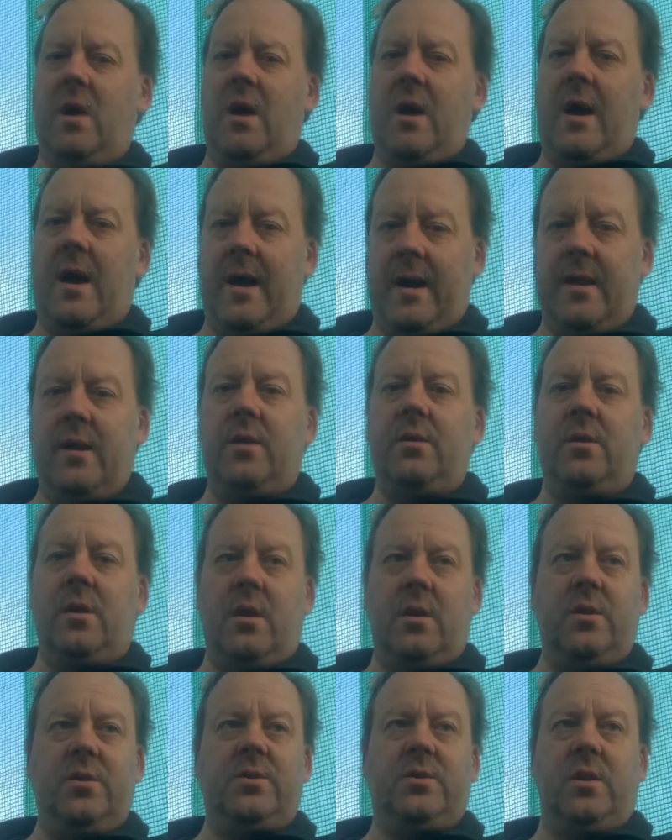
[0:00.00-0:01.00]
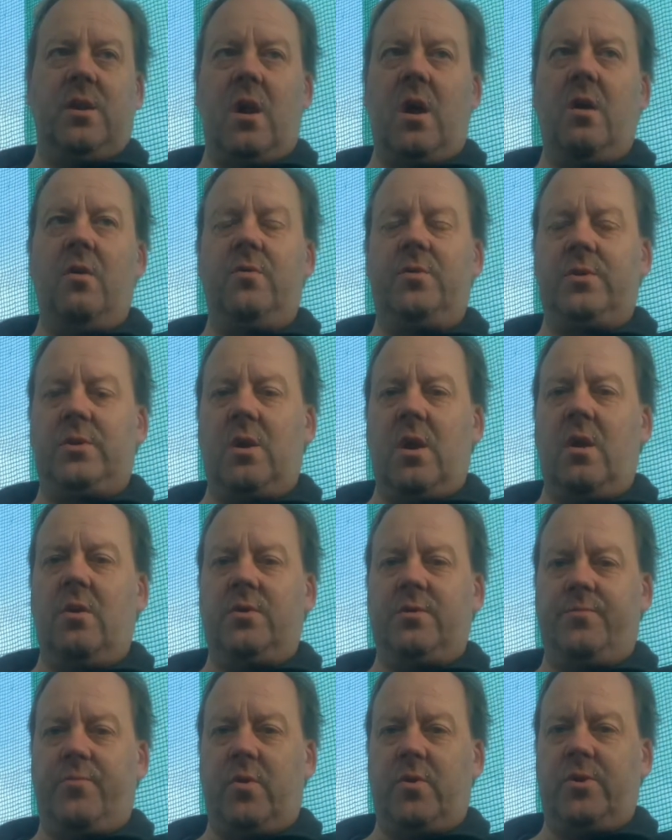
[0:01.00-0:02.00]
and there's loads and loads
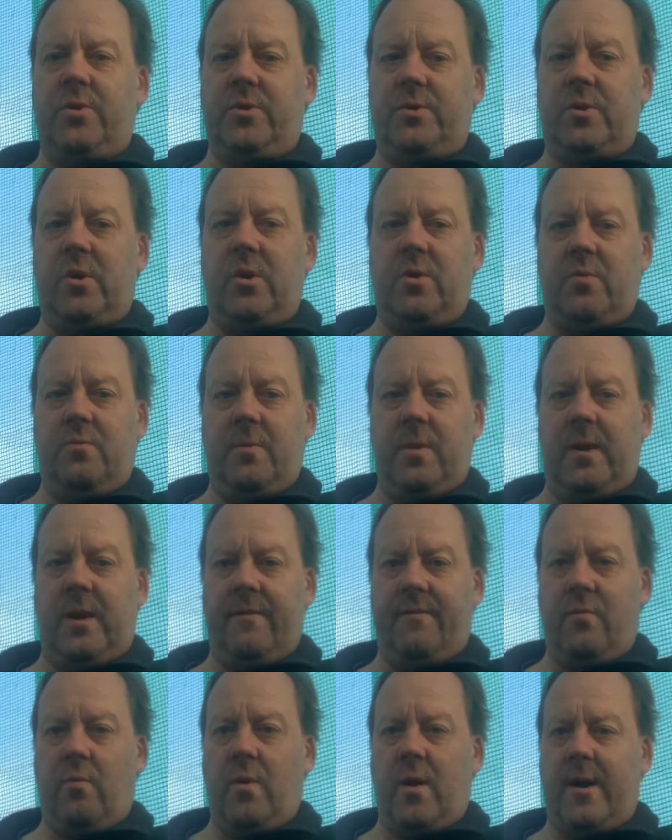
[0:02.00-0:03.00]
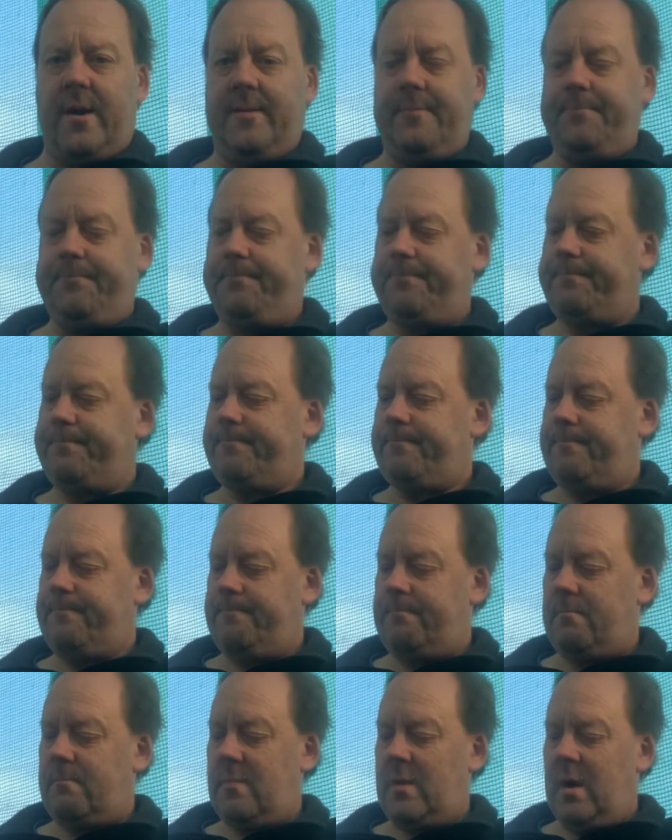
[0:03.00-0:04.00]
of produce I normally give away,
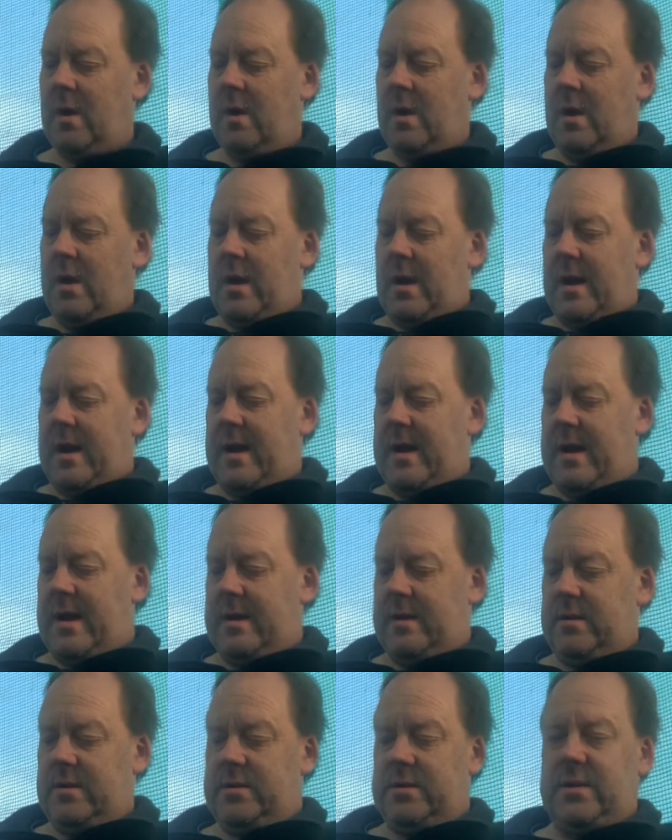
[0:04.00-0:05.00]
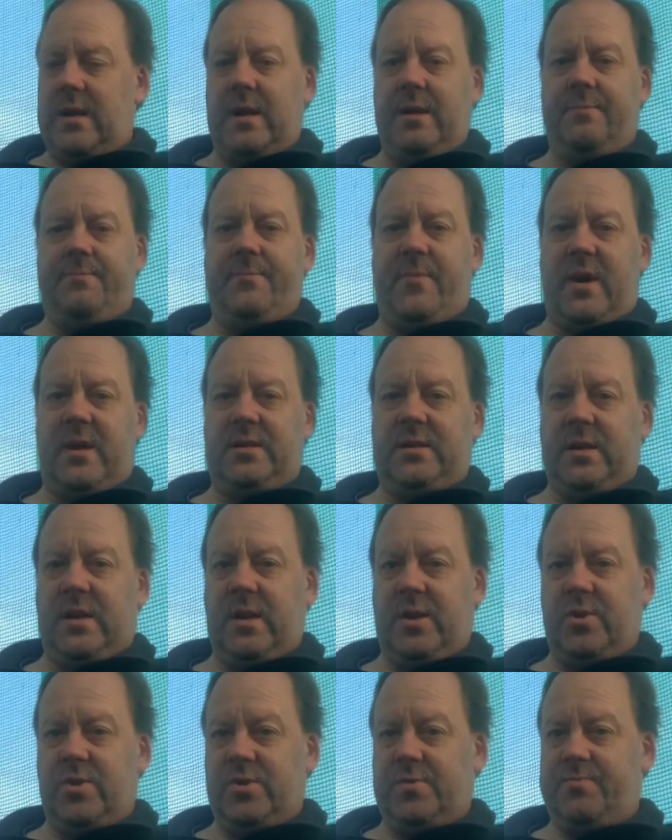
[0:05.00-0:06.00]
and they
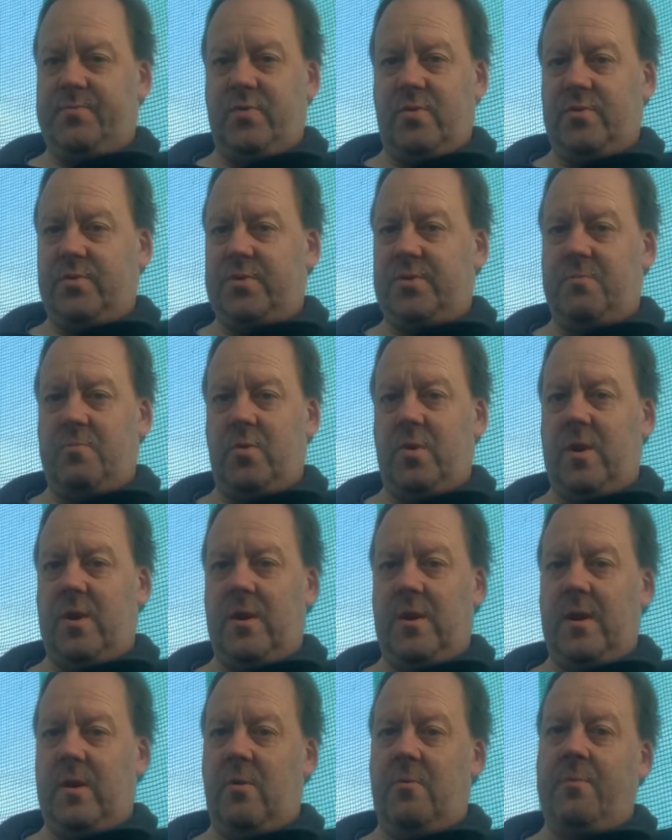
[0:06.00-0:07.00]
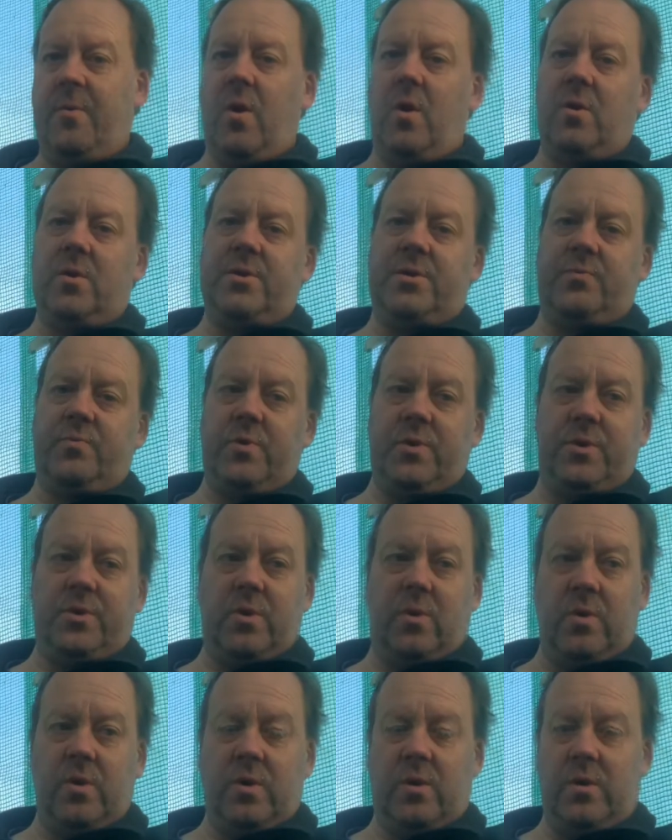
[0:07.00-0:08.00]
basically just put some money in a little box which
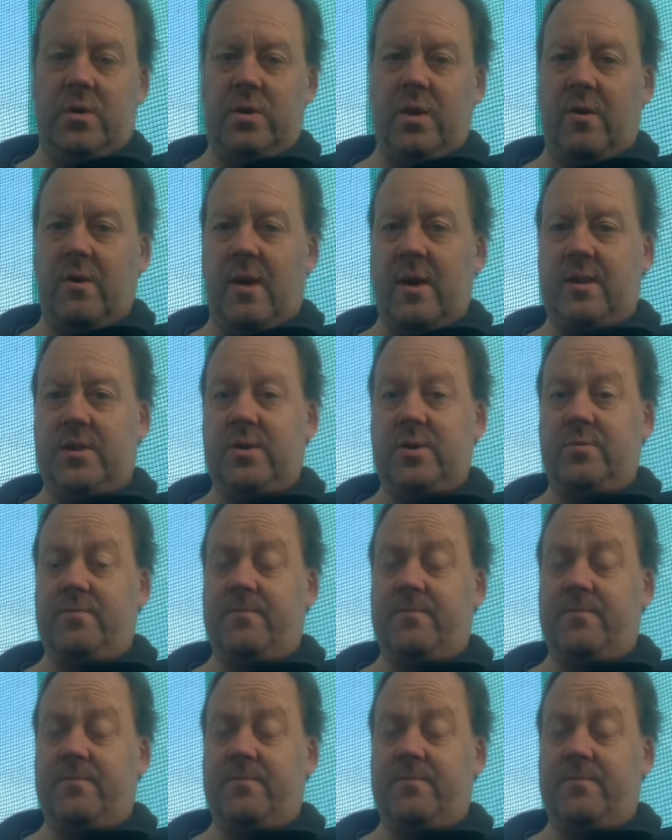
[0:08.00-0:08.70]
I donate to